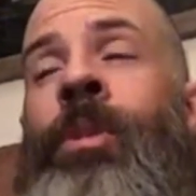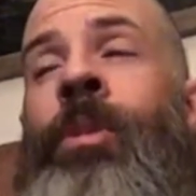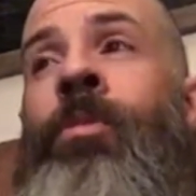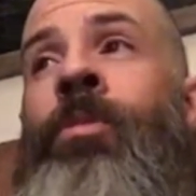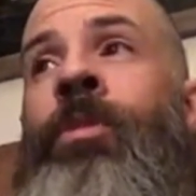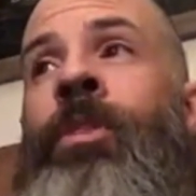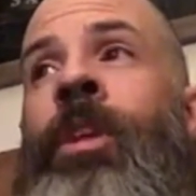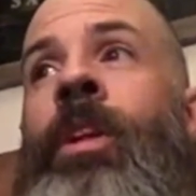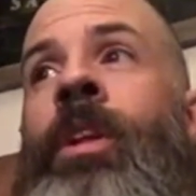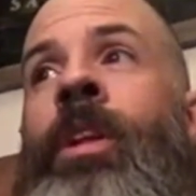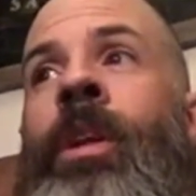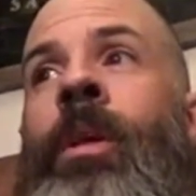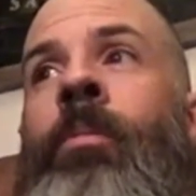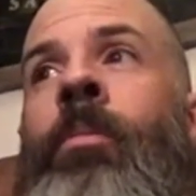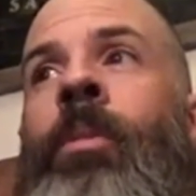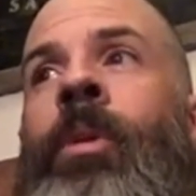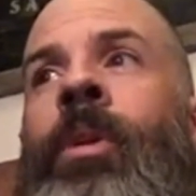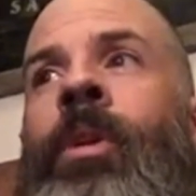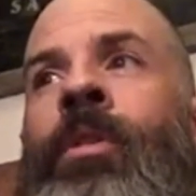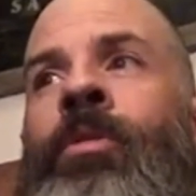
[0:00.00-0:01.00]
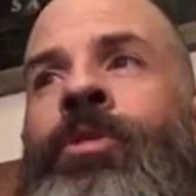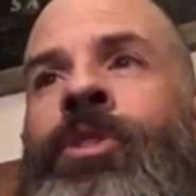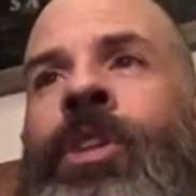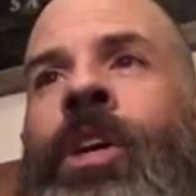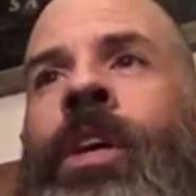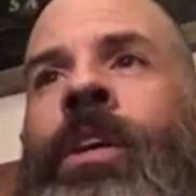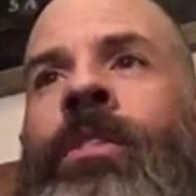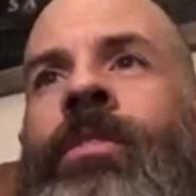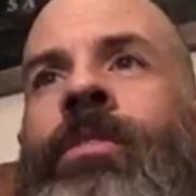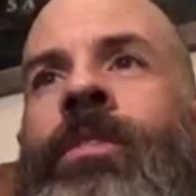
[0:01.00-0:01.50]
but there was a number of
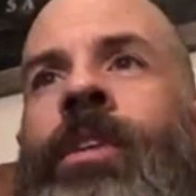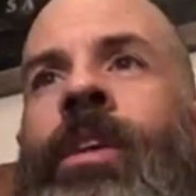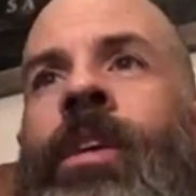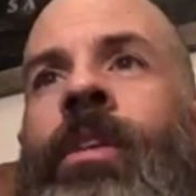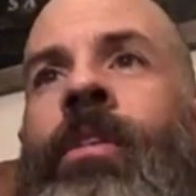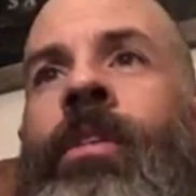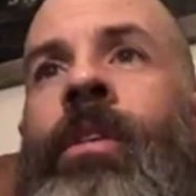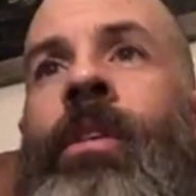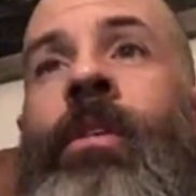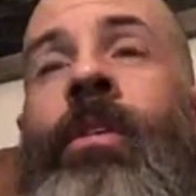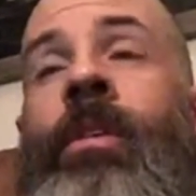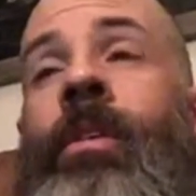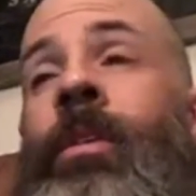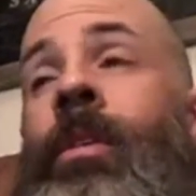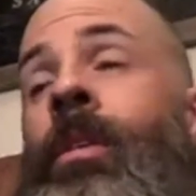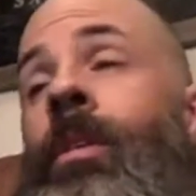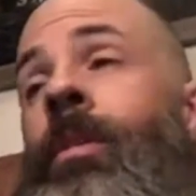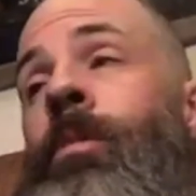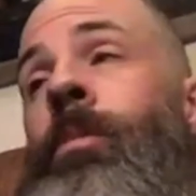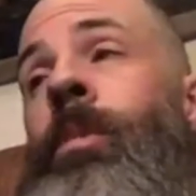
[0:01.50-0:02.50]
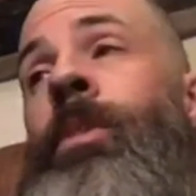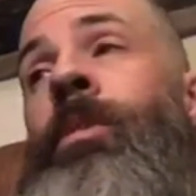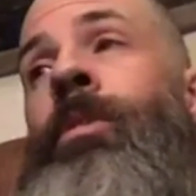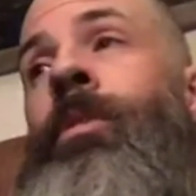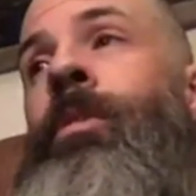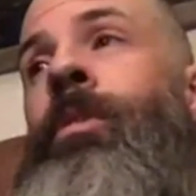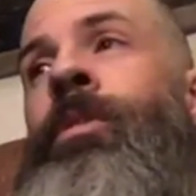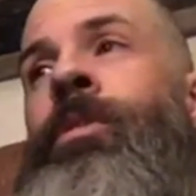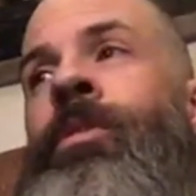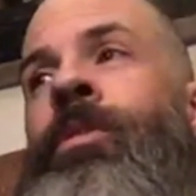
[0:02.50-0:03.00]
shots in there that
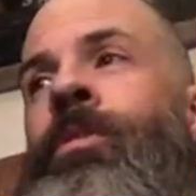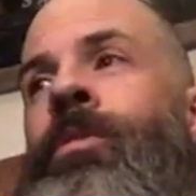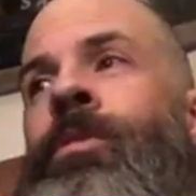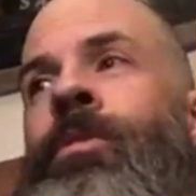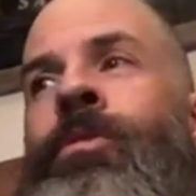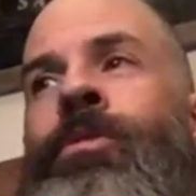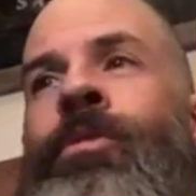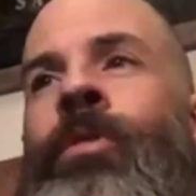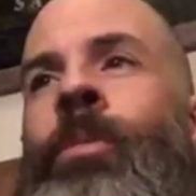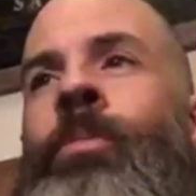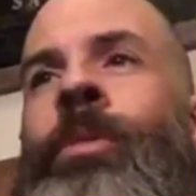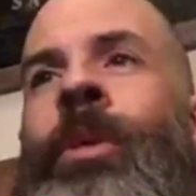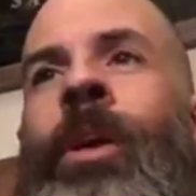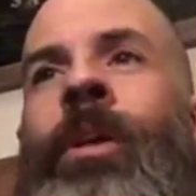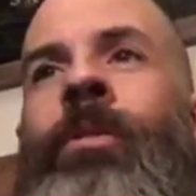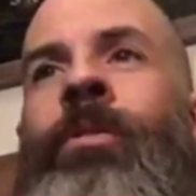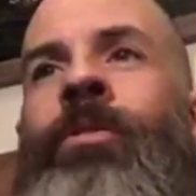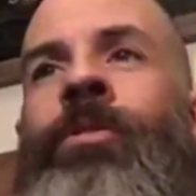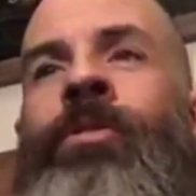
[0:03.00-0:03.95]
basically just stripped out